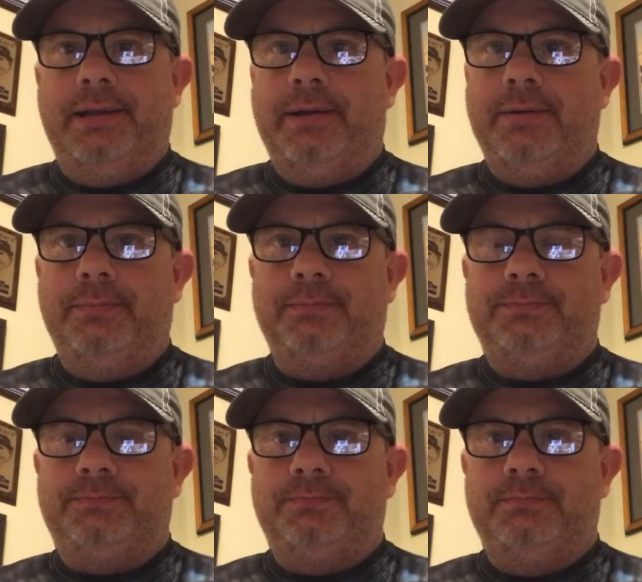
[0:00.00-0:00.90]

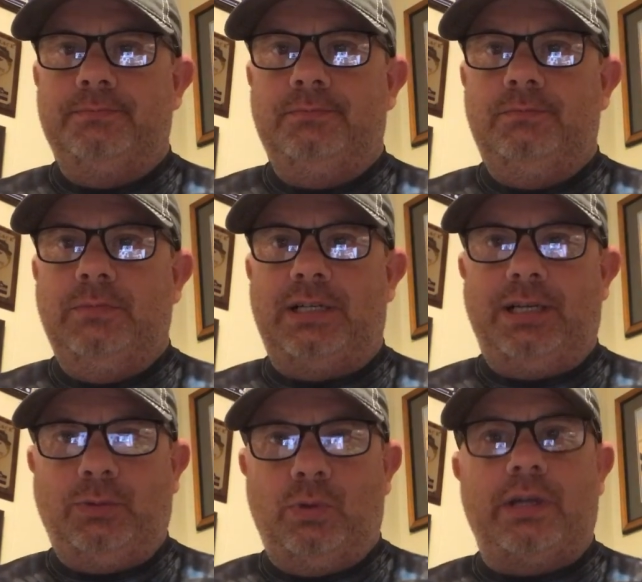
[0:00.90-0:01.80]
I
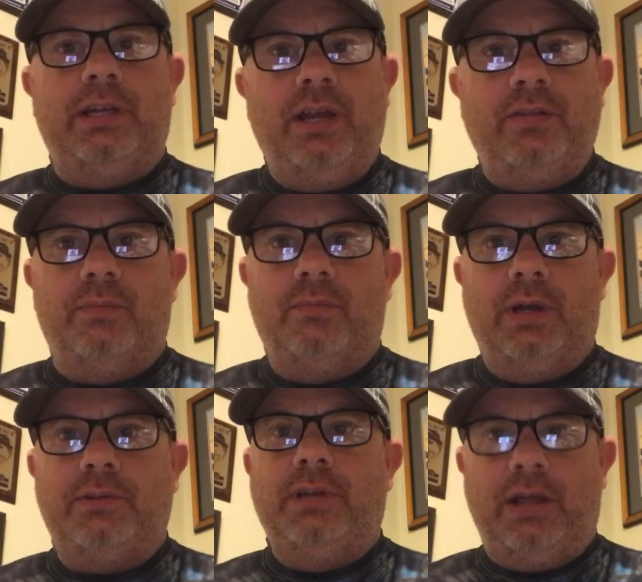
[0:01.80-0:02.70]
got to where I catch them.
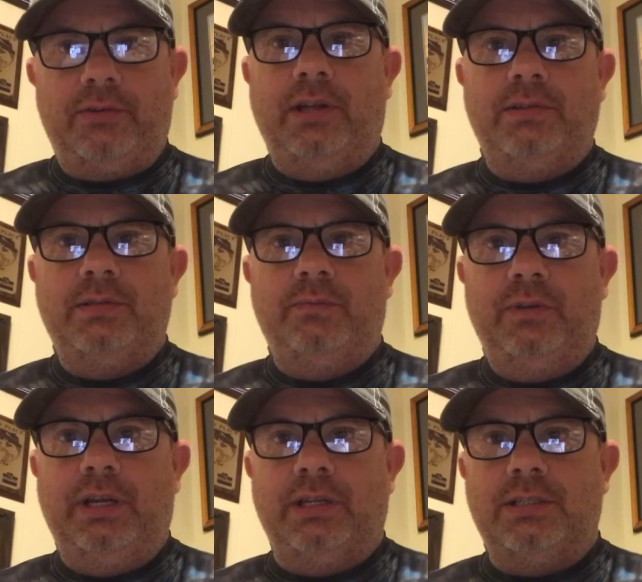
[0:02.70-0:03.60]
I was catching some
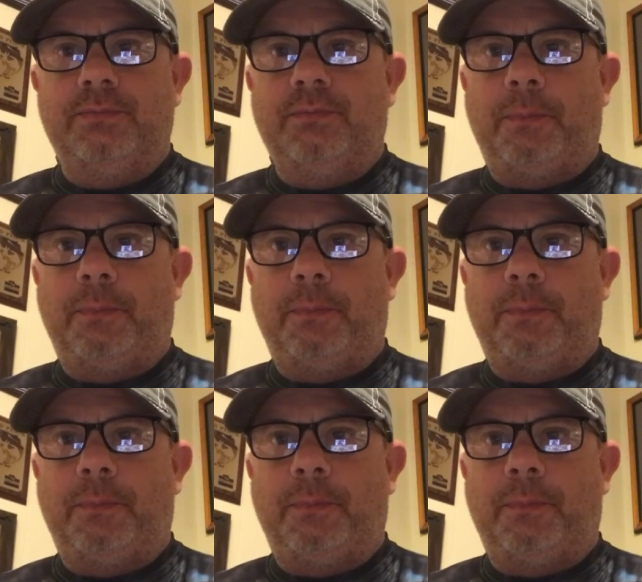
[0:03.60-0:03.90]
fish.